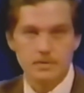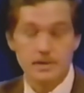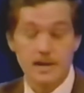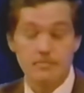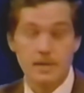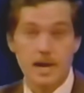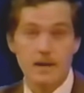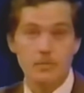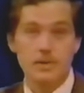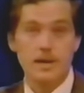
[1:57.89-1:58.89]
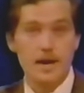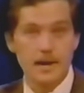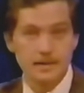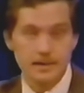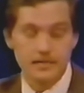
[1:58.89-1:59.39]
But the FBI would
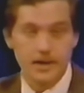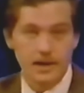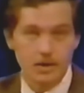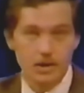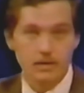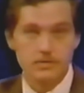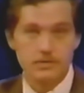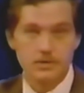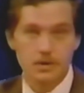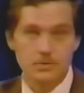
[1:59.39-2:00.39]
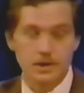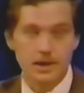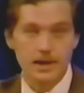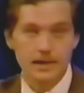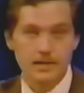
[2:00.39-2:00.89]
not identify Galkin's
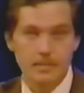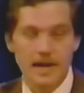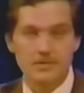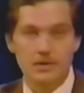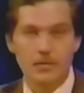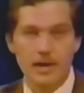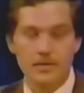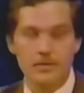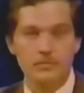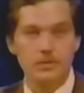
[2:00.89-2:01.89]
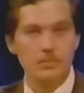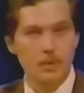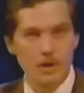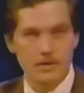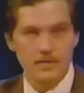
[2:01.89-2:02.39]
associate, the masquerader who
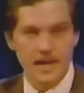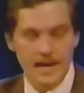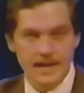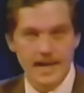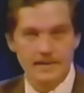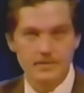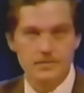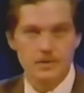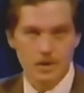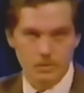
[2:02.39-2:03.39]
took part in the Ike Atkinson